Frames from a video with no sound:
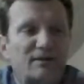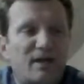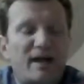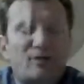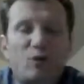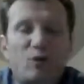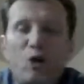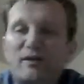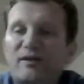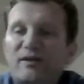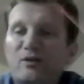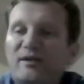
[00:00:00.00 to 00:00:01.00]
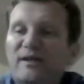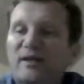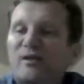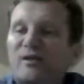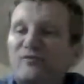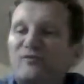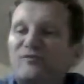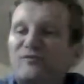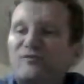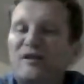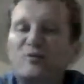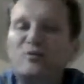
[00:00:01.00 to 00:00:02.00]
I know that you hear
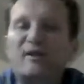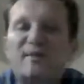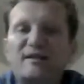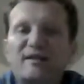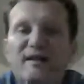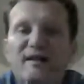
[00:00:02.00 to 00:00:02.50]
frequently